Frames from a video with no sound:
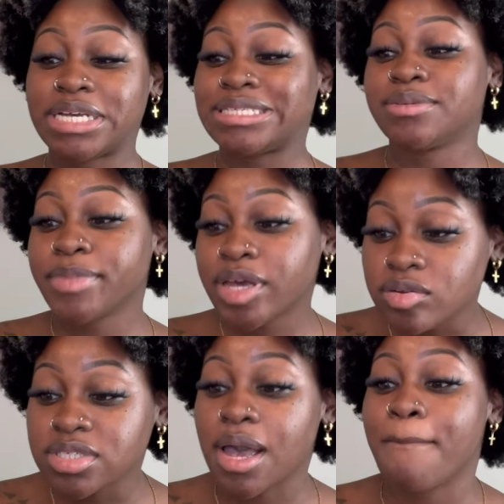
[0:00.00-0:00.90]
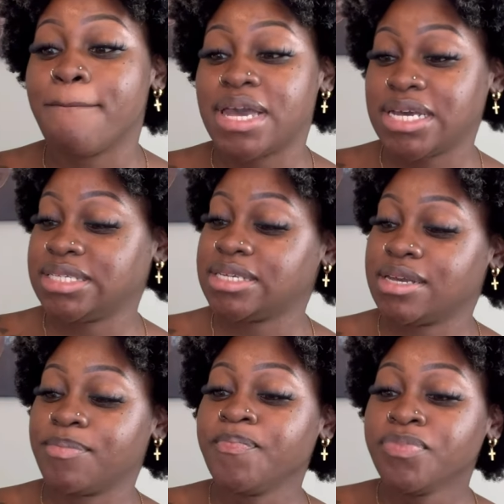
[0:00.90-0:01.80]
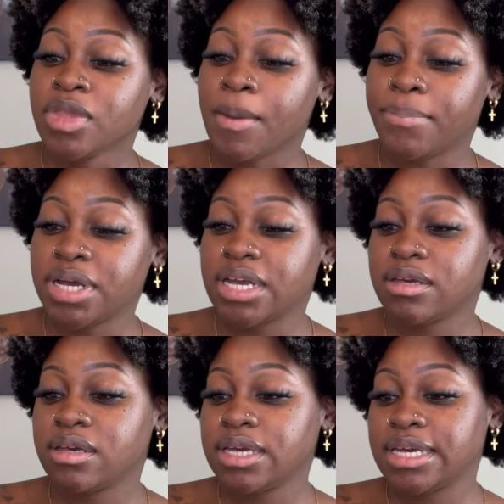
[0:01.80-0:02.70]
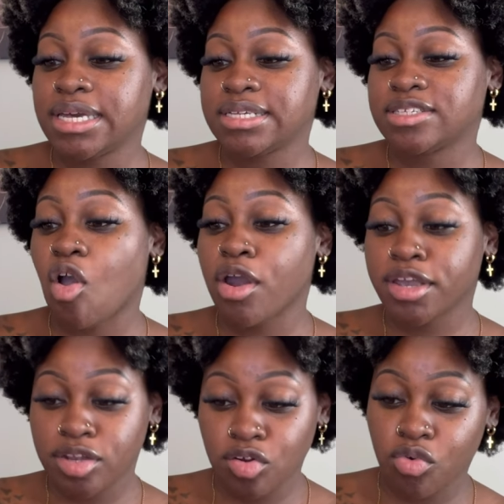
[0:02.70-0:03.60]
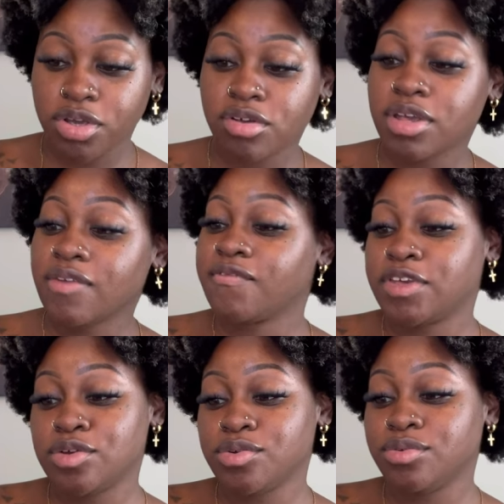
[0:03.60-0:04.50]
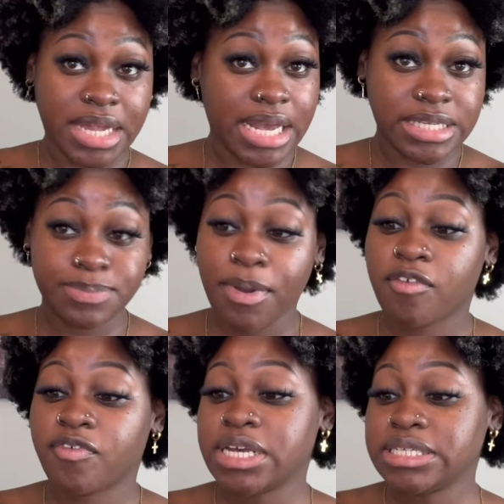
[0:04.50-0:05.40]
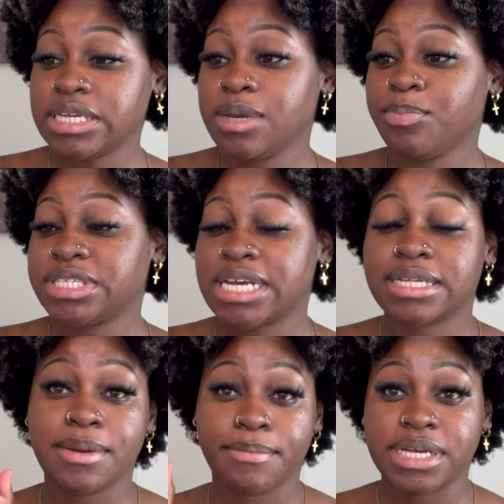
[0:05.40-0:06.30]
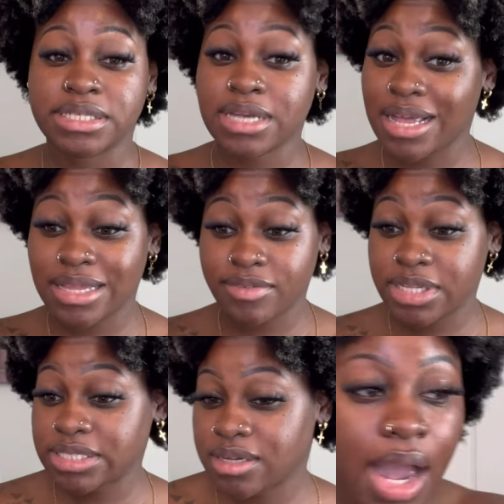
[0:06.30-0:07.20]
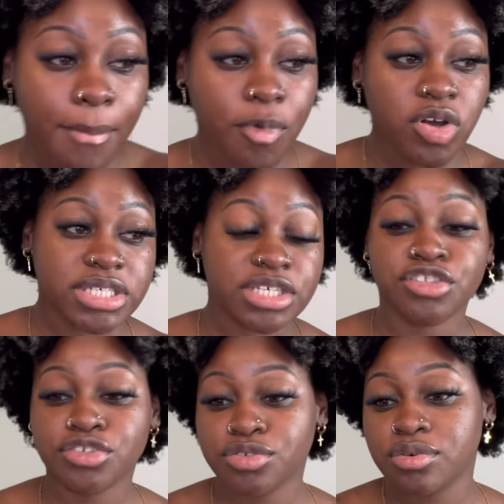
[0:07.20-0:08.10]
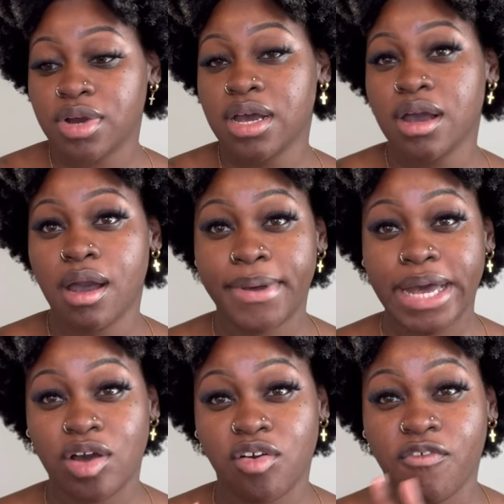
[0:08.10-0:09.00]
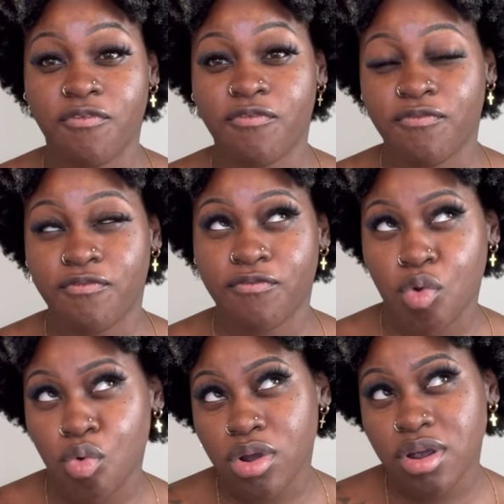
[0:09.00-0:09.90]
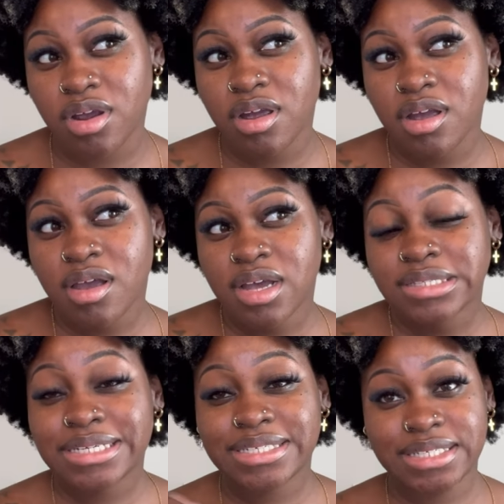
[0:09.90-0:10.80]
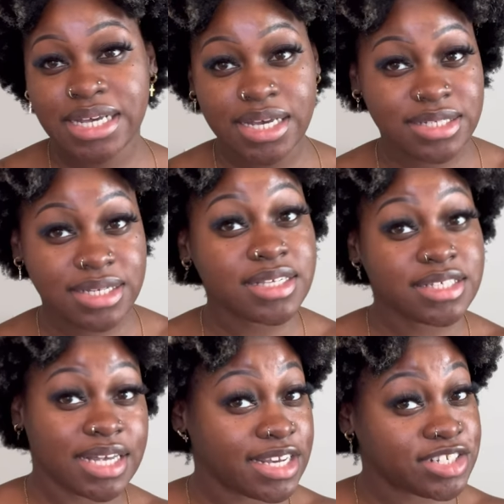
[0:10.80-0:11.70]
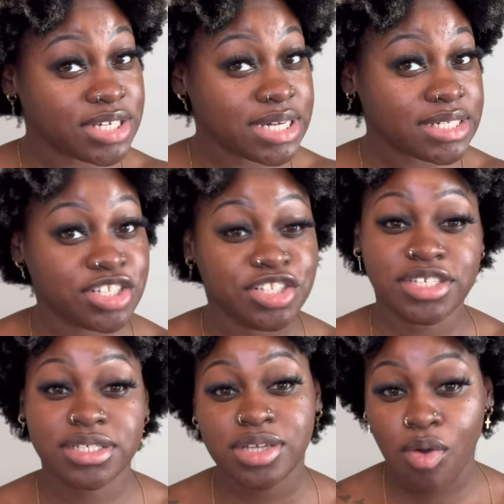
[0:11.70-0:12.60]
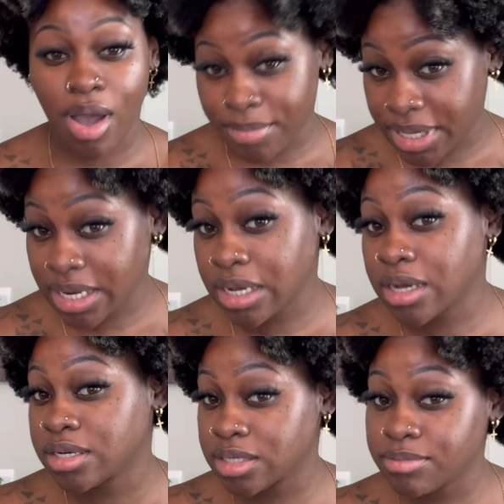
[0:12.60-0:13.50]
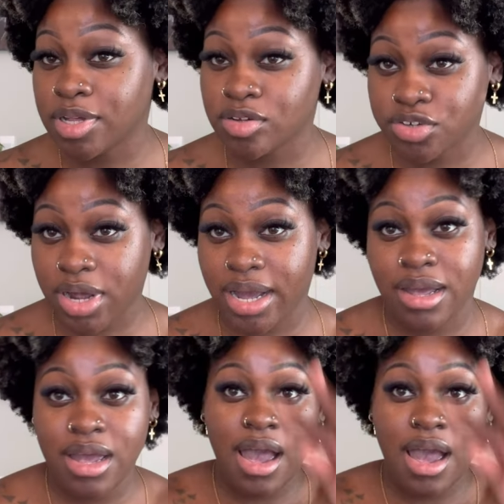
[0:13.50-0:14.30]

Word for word: It smells amazing but it is argan oil infused. It's perfect. It's a heat protected mist. I love this stuff. I'm going to do about four to six sections just so I'm getting a good blow dry.